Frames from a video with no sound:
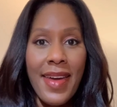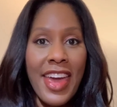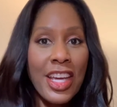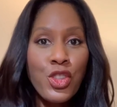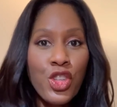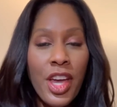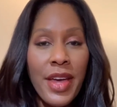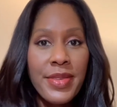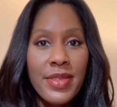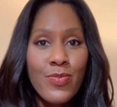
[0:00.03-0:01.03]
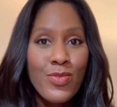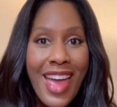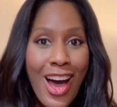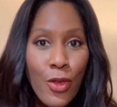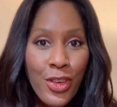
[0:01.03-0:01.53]
AGS,
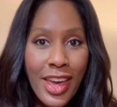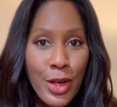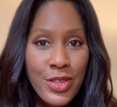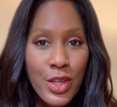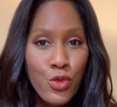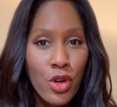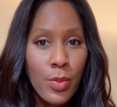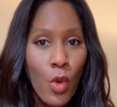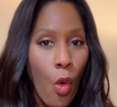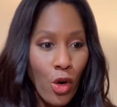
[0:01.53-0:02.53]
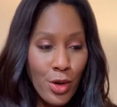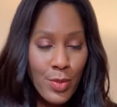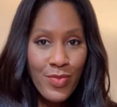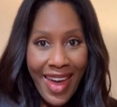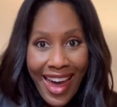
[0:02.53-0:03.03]
alpha-gal syndrome, or
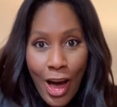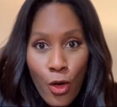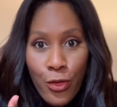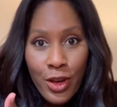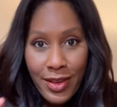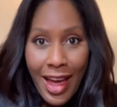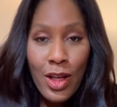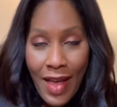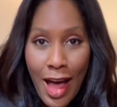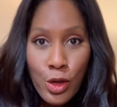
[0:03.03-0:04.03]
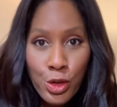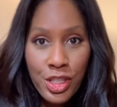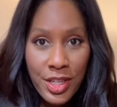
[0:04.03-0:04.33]
alpha-gal allergy,